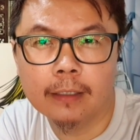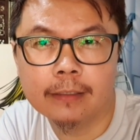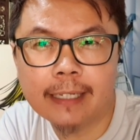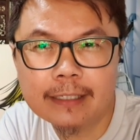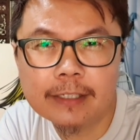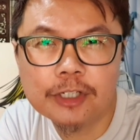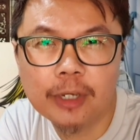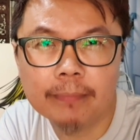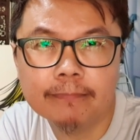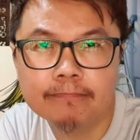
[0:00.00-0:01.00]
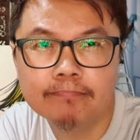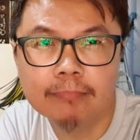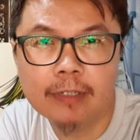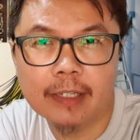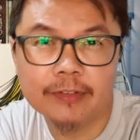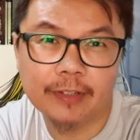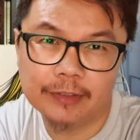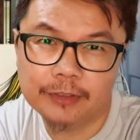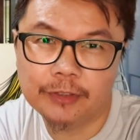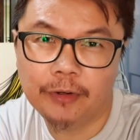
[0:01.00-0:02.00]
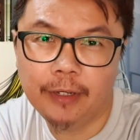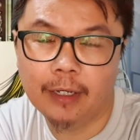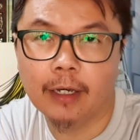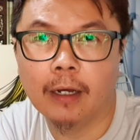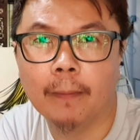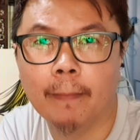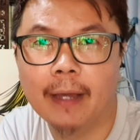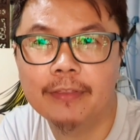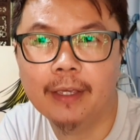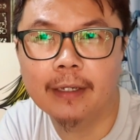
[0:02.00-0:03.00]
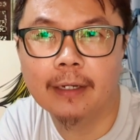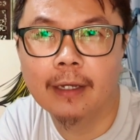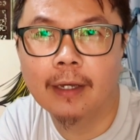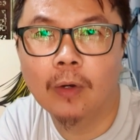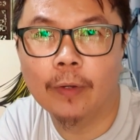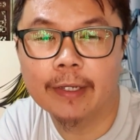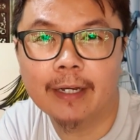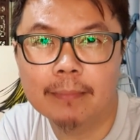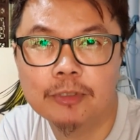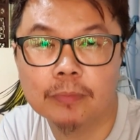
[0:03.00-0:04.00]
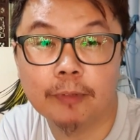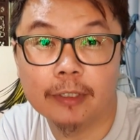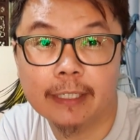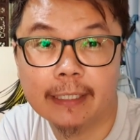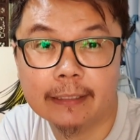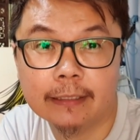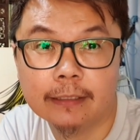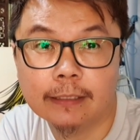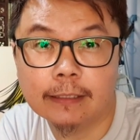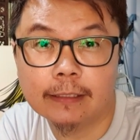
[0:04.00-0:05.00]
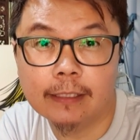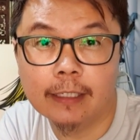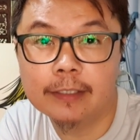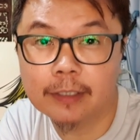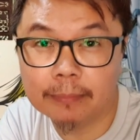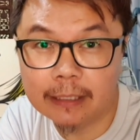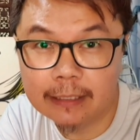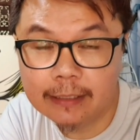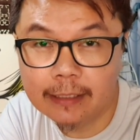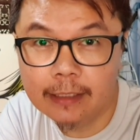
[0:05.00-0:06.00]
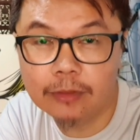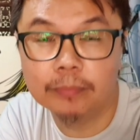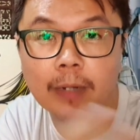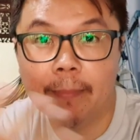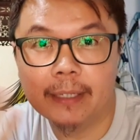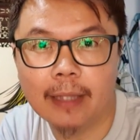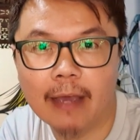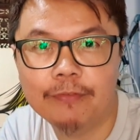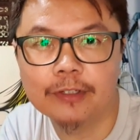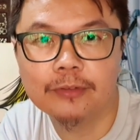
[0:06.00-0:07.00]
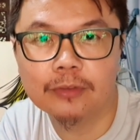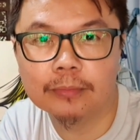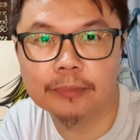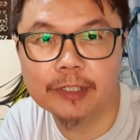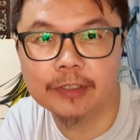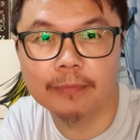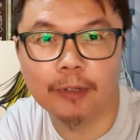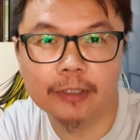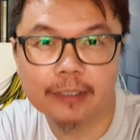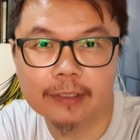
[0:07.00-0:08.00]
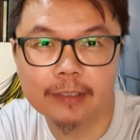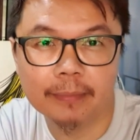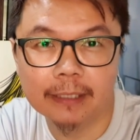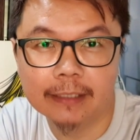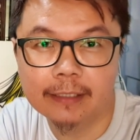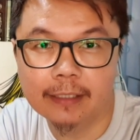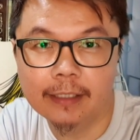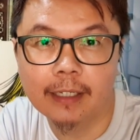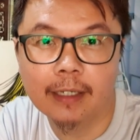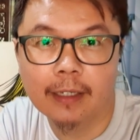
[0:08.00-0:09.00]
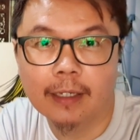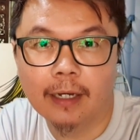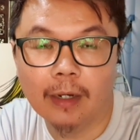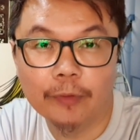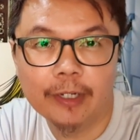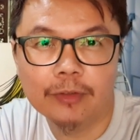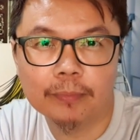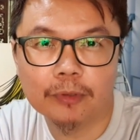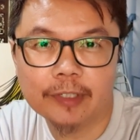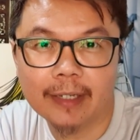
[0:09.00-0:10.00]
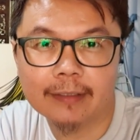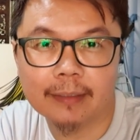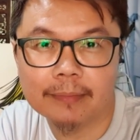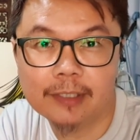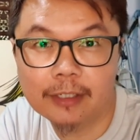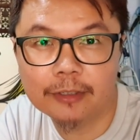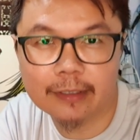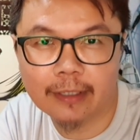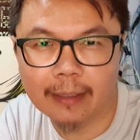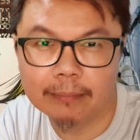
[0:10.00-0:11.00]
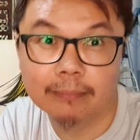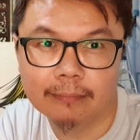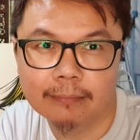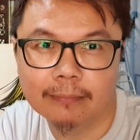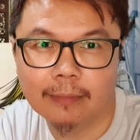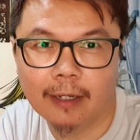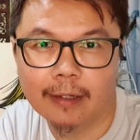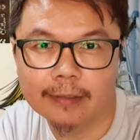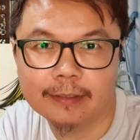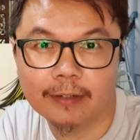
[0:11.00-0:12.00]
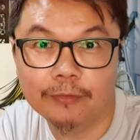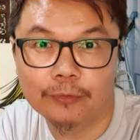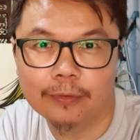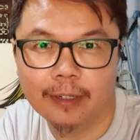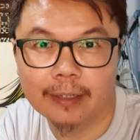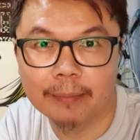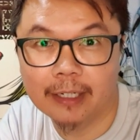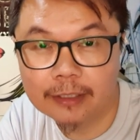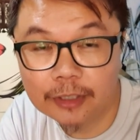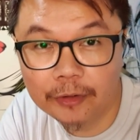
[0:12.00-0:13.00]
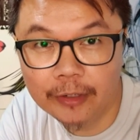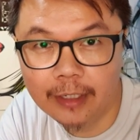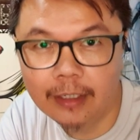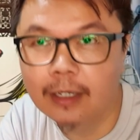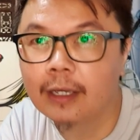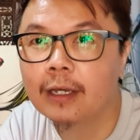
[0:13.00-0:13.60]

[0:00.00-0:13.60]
Censorship is necessary. I think when it comes to political instability, efforts to preserve political stability, we need to protect some secrets like stuff in the military,